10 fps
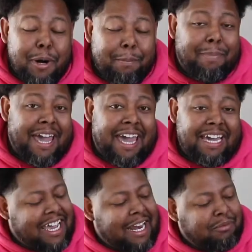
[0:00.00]
book
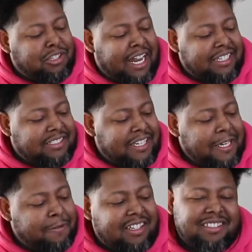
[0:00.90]
bag. And I'm trying to
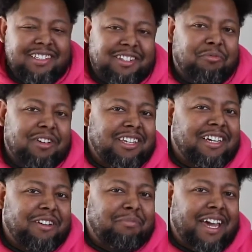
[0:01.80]
see, is this a really
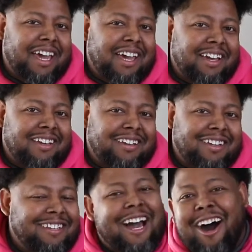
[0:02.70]
good bag?
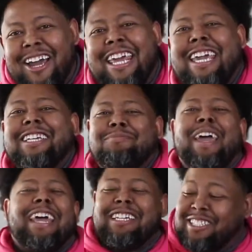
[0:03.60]
No, it is,
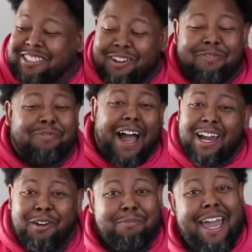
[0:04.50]
man. This is the
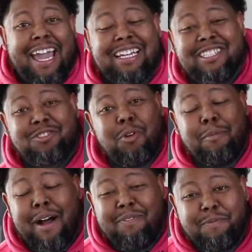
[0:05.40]
fire bag. This is one
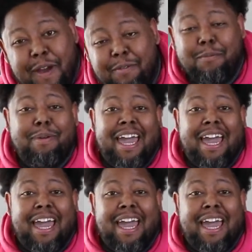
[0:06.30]
of my favorite